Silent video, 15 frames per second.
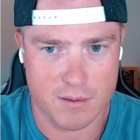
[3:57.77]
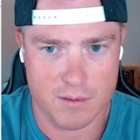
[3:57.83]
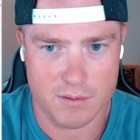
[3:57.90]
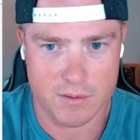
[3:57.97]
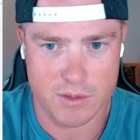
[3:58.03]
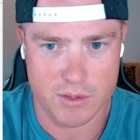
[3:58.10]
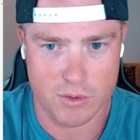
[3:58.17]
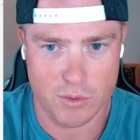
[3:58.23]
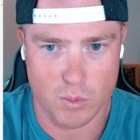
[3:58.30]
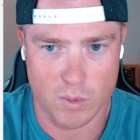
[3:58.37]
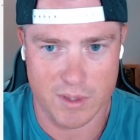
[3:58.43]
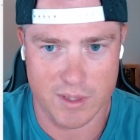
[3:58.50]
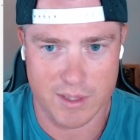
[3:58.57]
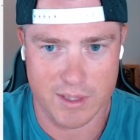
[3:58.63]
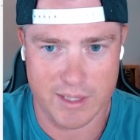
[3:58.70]

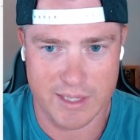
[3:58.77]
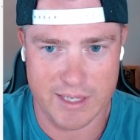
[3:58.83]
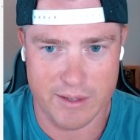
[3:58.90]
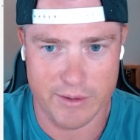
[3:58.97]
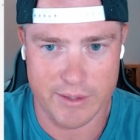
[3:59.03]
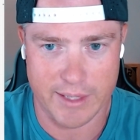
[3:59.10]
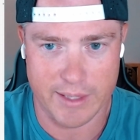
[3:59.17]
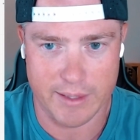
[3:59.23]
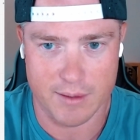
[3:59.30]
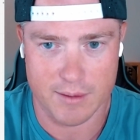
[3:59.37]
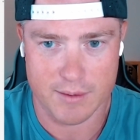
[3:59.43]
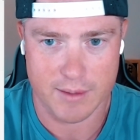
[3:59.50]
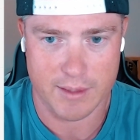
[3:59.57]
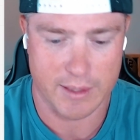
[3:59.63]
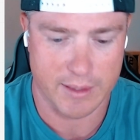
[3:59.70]
to get our data.
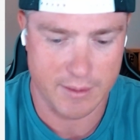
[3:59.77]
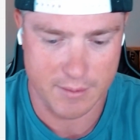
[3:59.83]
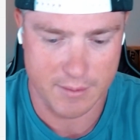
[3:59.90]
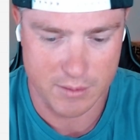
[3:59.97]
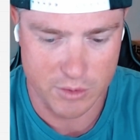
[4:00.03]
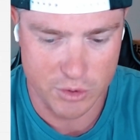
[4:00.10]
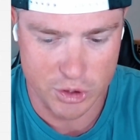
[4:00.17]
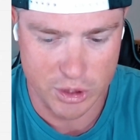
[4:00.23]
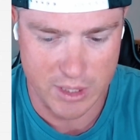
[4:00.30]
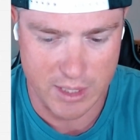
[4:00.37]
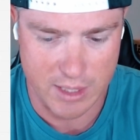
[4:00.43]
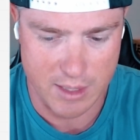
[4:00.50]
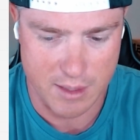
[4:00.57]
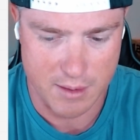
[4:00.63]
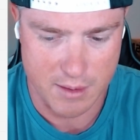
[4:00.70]
Okay.
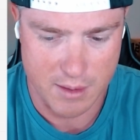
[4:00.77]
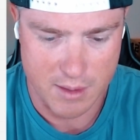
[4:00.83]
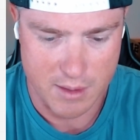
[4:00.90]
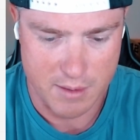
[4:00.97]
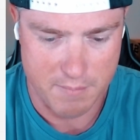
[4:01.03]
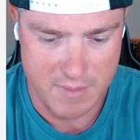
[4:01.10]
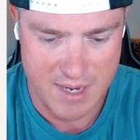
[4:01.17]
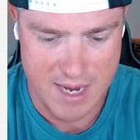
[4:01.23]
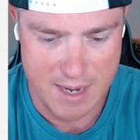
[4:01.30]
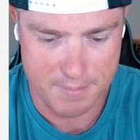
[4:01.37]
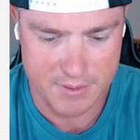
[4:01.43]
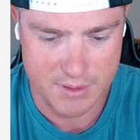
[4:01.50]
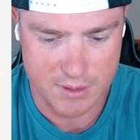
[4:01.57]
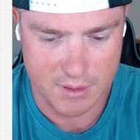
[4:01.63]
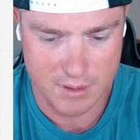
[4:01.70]

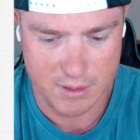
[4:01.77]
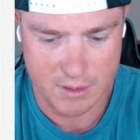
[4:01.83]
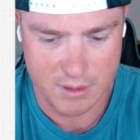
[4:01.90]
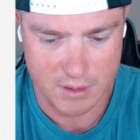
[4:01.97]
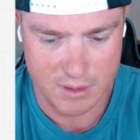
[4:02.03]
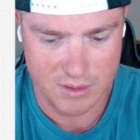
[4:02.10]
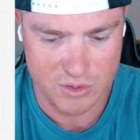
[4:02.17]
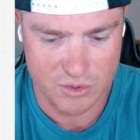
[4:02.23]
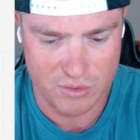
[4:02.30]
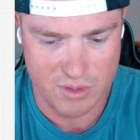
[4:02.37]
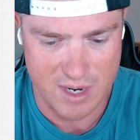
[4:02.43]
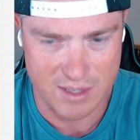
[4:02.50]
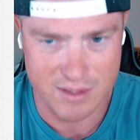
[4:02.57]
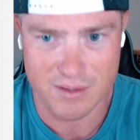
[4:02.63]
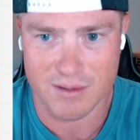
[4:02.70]
G-Maps
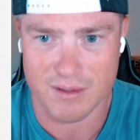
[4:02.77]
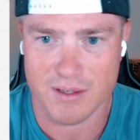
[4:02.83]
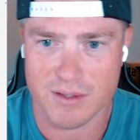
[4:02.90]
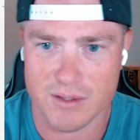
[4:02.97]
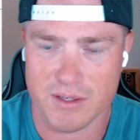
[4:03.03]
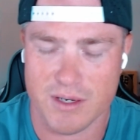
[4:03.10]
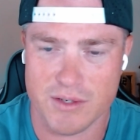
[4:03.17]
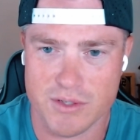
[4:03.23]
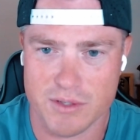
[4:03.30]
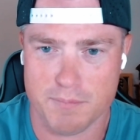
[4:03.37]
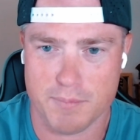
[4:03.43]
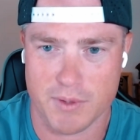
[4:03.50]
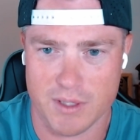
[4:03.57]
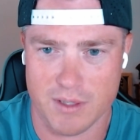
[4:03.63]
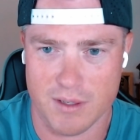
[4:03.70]
Extractor. I should
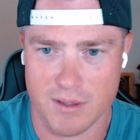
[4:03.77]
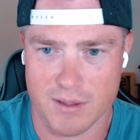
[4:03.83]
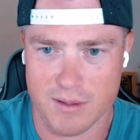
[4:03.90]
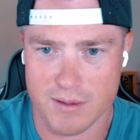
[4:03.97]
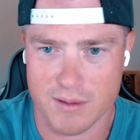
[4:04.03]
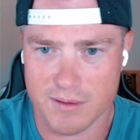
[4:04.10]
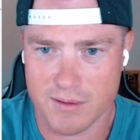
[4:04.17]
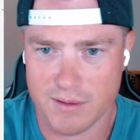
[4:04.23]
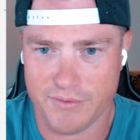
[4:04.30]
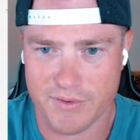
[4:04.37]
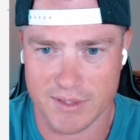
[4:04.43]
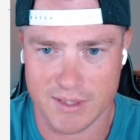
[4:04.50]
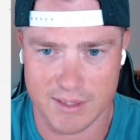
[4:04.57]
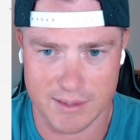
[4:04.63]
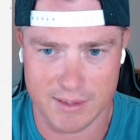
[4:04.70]
put our
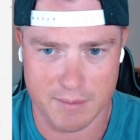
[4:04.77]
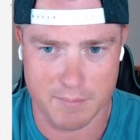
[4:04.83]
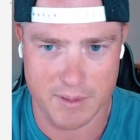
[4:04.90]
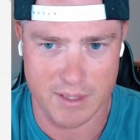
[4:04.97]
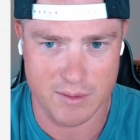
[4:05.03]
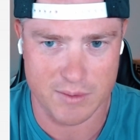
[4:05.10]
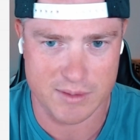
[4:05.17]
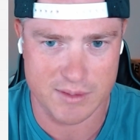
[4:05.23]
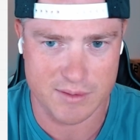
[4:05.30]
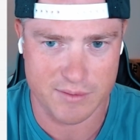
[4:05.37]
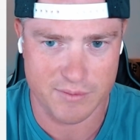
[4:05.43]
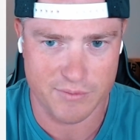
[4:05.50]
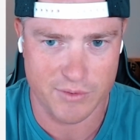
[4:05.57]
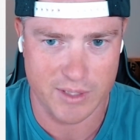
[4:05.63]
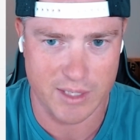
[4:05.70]
affiliate link, but I always
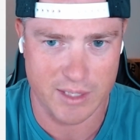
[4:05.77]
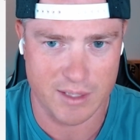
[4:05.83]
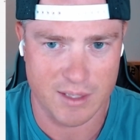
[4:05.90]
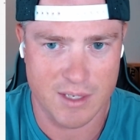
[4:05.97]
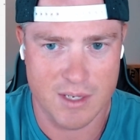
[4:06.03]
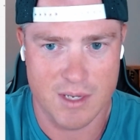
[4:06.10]
forget it.